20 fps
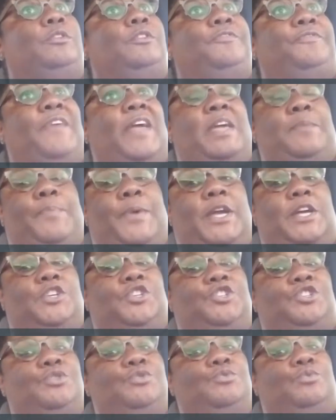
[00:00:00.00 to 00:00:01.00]
a fake pair
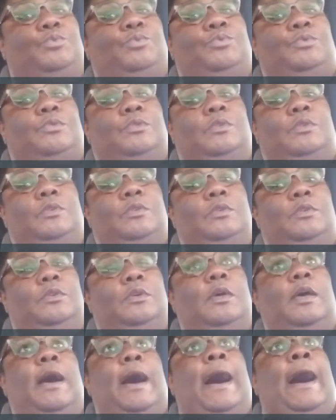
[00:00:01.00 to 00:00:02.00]
of shoes.
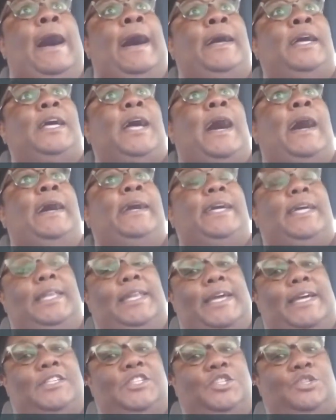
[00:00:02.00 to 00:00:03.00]
I
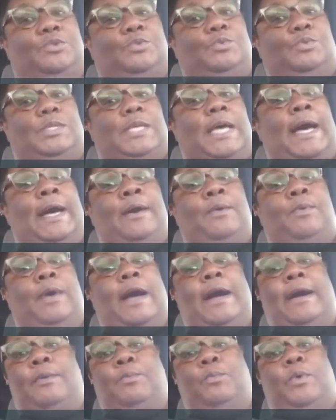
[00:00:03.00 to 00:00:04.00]
collect shoes. I
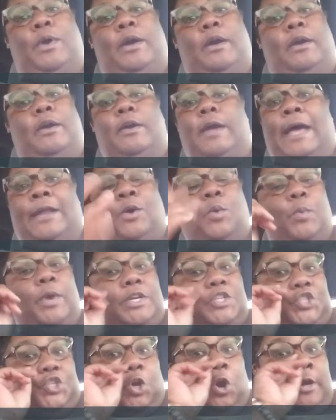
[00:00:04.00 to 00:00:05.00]
don't wear
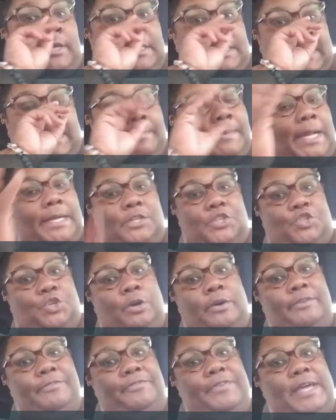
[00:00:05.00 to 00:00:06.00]
Jordans. I'm not a
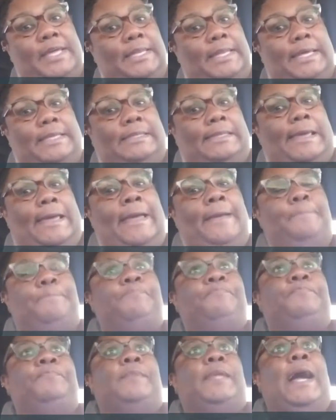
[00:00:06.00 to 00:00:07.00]
Jordan fan like that.
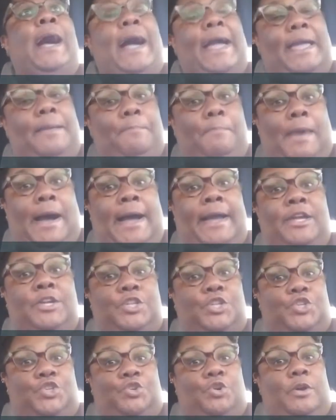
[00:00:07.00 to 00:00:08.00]
I admire
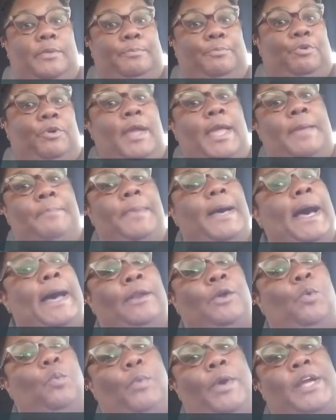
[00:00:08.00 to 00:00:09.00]
the Jordan brand, but
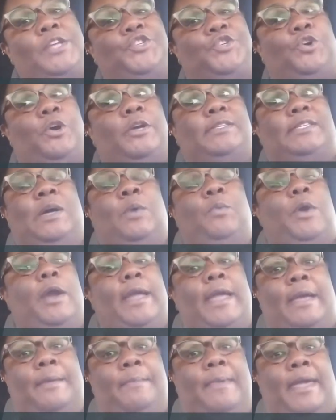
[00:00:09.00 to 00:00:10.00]
I don't wear Jordans. I wear
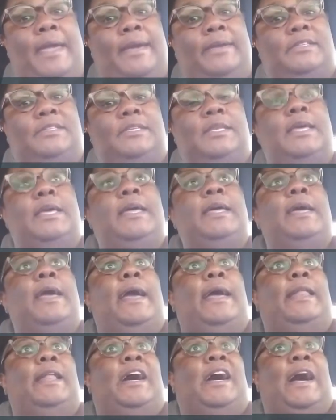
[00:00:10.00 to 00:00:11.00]
Air Max,
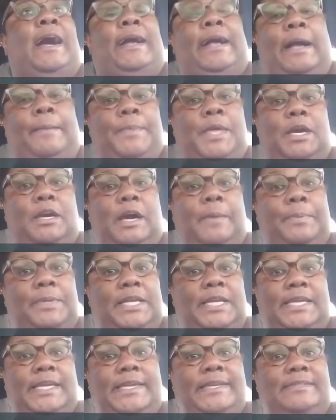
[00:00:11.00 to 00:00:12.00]
and I got me a
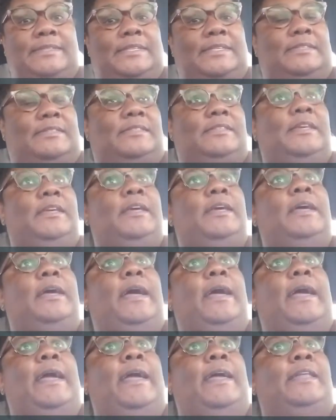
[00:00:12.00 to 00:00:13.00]
couple of Yeezys.
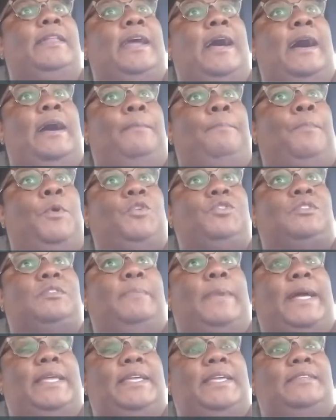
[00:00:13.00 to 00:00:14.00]
And most
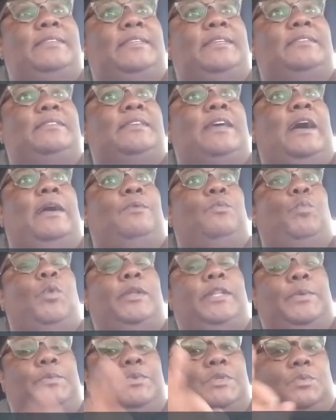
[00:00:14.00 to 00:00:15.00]
of my Yeezys,
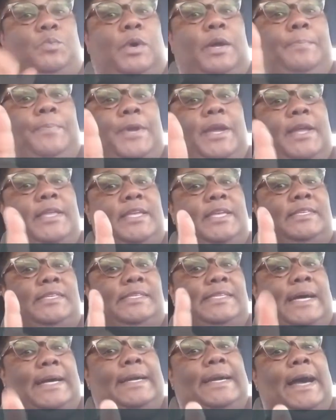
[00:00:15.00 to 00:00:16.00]
there was one pair of
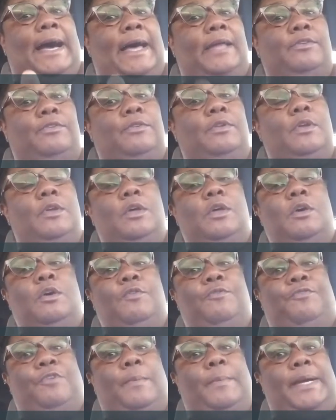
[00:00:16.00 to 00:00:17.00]
Yeezys I got
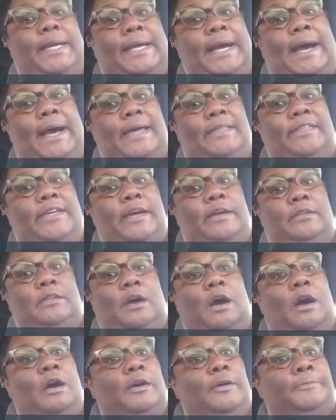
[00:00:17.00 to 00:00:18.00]
from a guy that
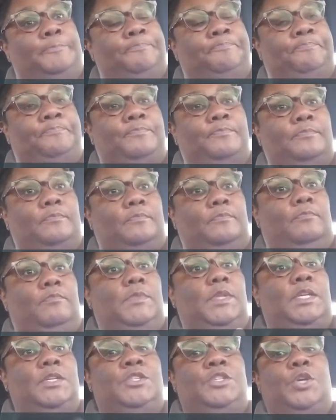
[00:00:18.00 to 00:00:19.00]

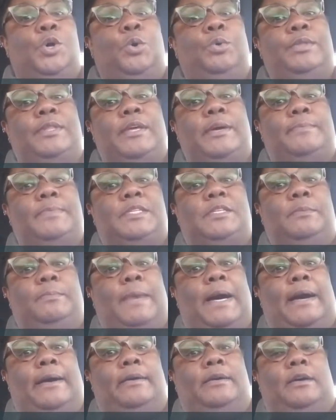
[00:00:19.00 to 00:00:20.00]
sold them to
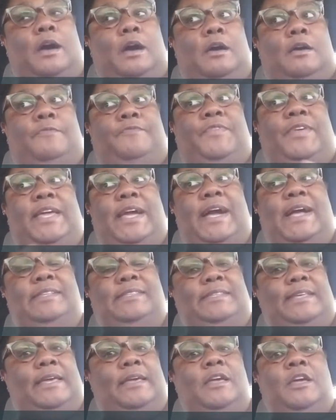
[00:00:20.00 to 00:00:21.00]
my
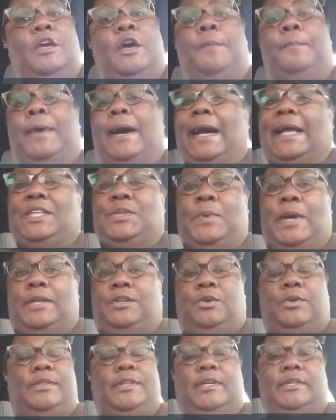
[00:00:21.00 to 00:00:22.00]
fiance. But how do I
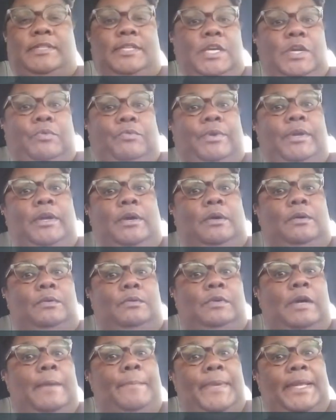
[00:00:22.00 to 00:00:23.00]
know that they're
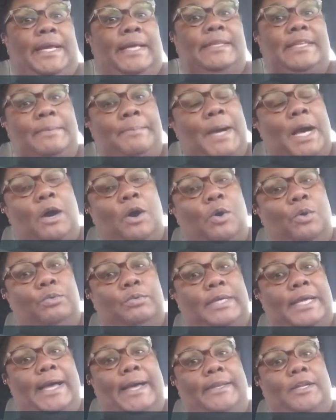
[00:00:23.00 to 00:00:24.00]
real? I mean, I did my
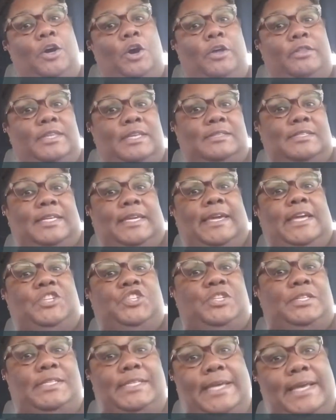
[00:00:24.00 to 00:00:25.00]
own kind of
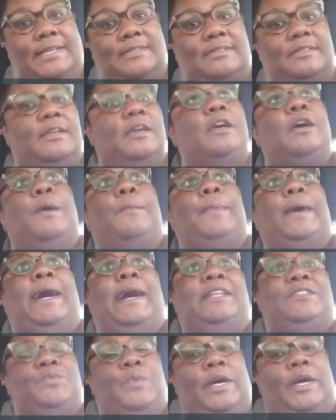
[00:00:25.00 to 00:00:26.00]
authentication test, but
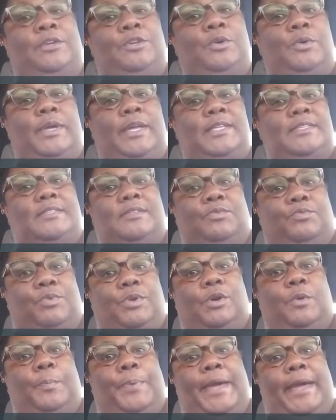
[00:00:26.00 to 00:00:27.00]
how do I know it's a
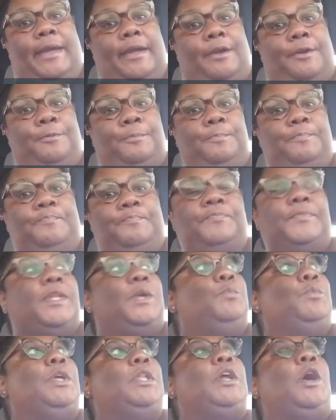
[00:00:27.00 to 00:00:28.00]
real pair?
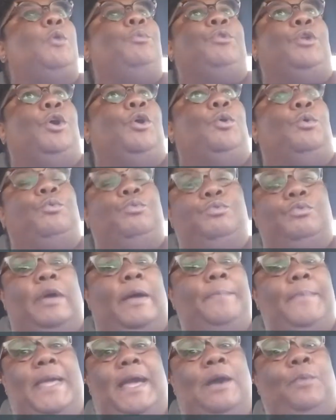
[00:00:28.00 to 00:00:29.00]
We don't know.
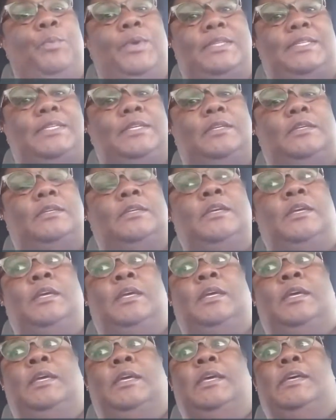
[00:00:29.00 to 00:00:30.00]
I mean, I went to
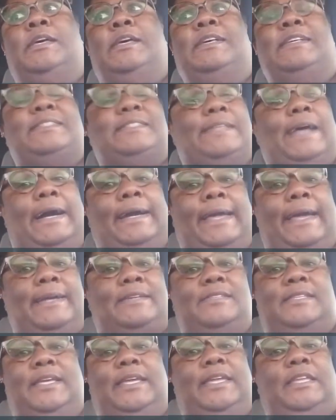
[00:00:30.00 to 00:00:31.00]

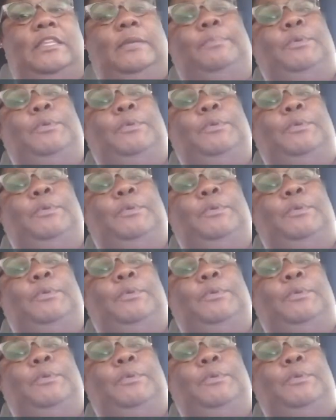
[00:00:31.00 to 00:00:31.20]
StockX to get the